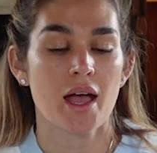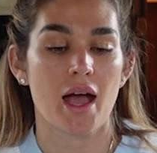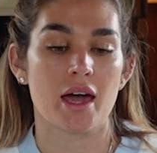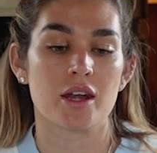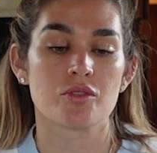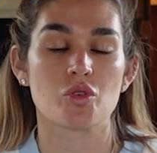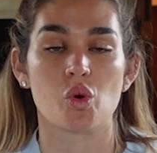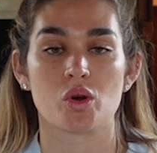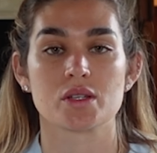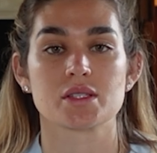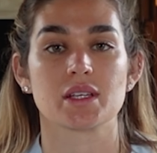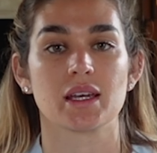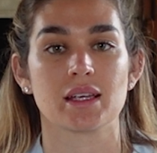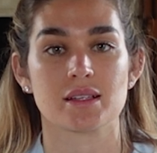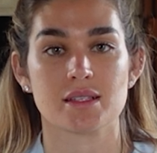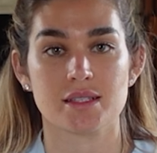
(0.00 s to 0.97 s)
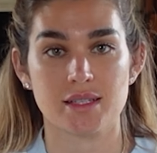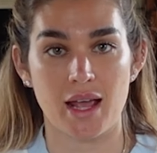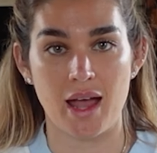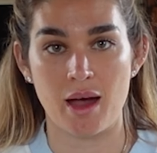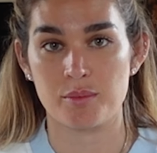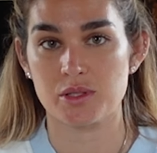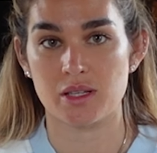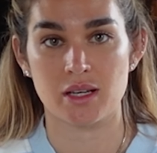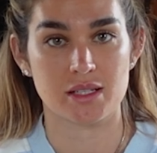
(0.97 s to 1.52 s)
and of course getting
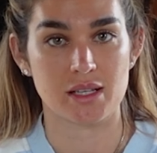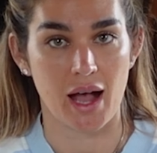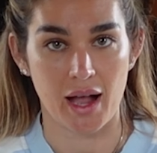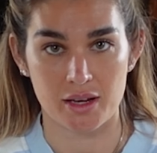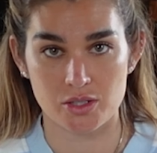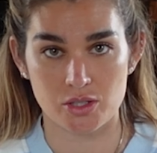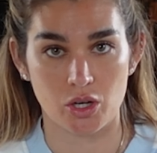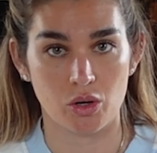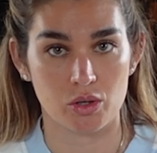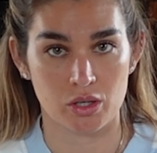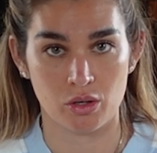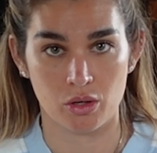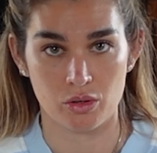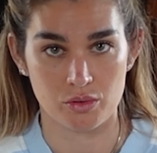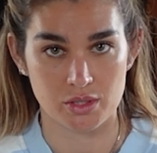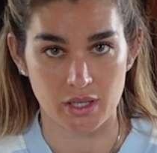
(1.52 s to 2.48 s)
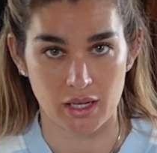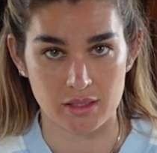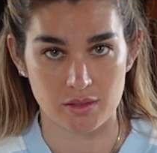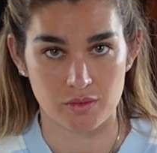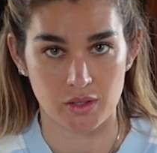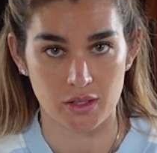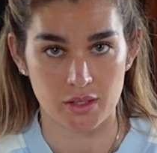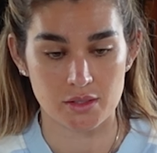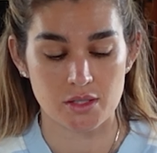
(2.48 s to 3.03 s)
stamps and a tax code and all those kinds of
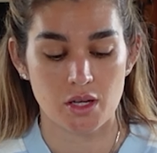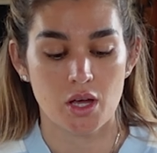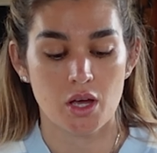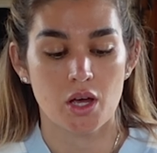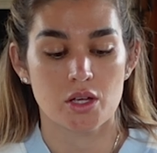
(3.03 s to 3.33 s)
things.